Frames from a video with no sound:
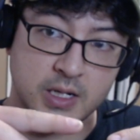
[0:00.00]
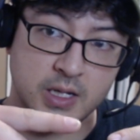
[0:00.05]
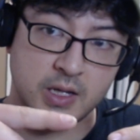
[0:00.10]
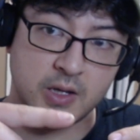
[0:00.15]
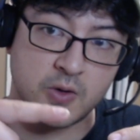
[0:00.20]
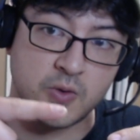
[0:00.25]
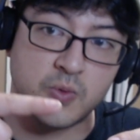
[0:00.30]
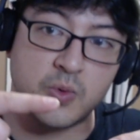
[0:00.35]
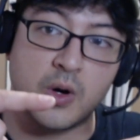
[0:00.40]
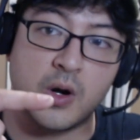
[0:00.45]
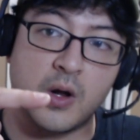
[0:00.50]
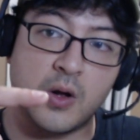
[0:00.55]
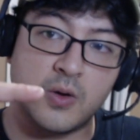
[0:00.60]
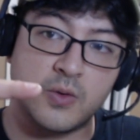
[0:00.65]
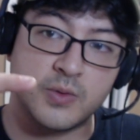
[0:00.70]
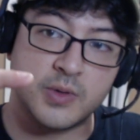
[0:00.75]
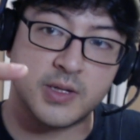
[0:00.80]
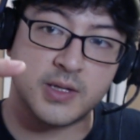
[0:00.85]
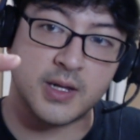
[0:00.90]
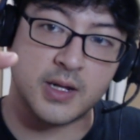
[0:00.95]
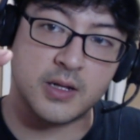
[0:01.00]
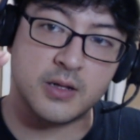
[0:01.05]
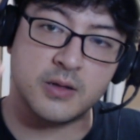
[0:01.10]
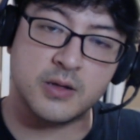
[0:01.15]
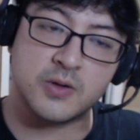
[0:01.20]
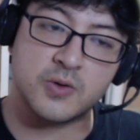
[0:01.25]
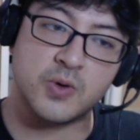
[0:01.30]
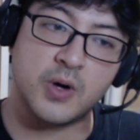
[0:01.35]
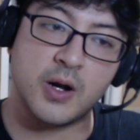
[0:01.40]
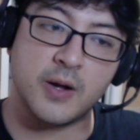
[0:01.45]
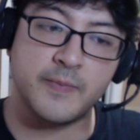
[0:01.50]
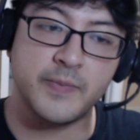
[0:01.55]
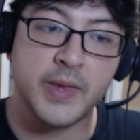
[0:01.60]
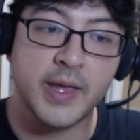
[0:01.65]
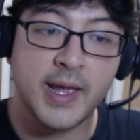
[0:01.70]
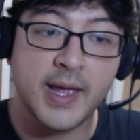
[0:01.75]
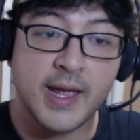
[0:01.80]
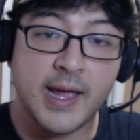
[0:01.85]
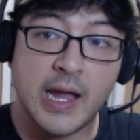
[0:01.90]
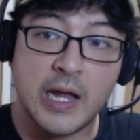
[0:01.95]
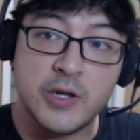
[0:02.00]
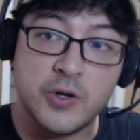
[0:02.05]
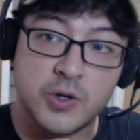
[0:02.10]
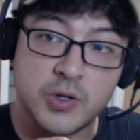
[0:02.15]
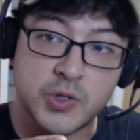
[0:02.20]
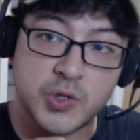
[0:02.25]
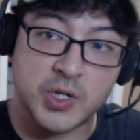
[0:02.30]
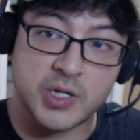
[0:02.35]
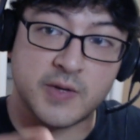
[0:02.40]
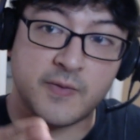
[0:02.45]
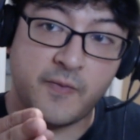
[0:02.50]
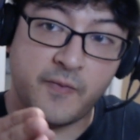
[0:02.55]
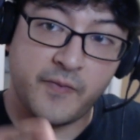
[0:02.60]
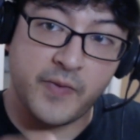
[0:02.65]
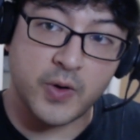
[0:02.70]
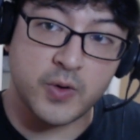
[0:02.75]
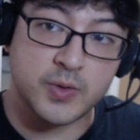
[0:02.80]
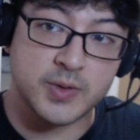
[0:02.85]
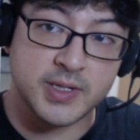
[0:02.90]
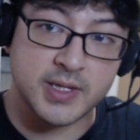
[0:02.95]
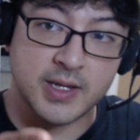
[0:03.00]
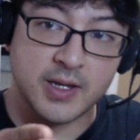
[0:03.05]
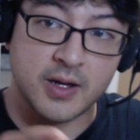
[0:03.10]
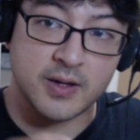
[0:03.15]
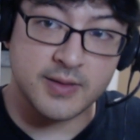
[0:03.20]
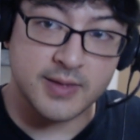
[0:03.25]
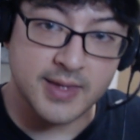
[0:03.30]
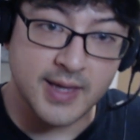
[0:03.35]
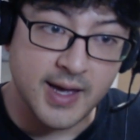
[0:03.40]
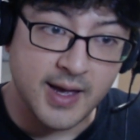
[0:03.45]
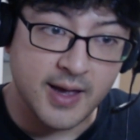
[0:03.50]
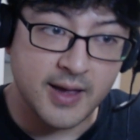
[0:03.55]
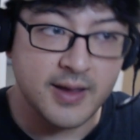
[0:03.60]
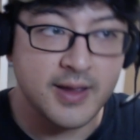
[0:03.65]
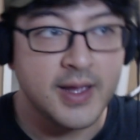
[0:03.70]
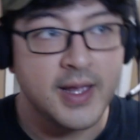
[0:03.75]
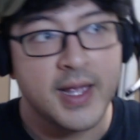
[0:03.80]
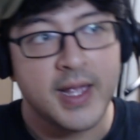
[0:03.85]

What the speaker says: grow and steadily grow. And you're just focusing on that